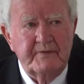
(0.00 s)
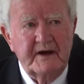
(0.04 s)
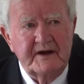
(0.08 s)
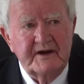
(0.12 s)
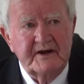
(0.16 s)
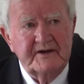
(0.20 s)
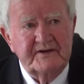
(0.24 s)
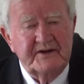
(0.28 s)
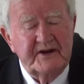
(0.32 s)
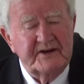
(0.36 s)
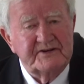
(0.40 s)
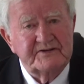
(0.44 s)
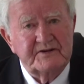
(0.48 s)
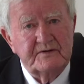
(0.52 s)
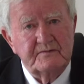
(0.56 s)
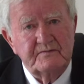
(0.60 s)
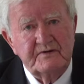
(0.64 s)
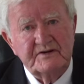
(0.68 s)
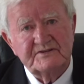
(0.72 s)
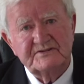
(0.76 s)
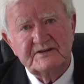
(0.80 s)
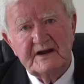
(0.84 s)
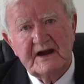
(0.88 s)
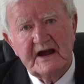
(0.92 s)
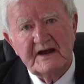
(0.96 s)
Benediction,
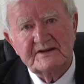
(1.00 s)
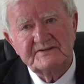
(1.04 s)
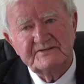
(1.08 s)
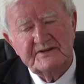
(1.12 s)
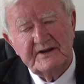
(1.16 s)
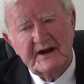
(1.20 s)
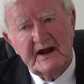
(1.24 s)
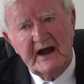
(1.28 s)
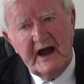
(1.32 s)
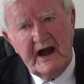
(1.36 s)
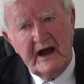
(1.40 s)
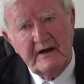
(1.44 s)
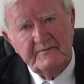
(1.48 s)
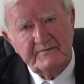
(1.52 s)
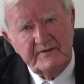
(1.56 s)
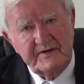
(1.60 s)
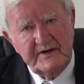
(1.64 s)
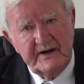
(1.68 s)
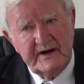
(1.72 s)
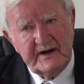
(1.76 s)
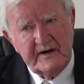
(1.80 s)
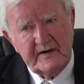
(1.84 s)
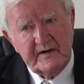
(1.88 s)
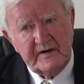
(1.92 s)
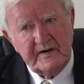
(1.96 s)
which lasted half an
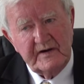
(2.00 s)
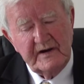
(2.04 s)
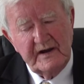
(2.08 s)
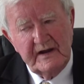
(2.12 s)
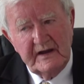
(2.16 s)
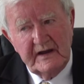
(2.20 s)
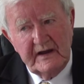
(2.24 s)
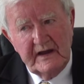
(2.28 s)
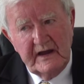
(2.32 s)
hour.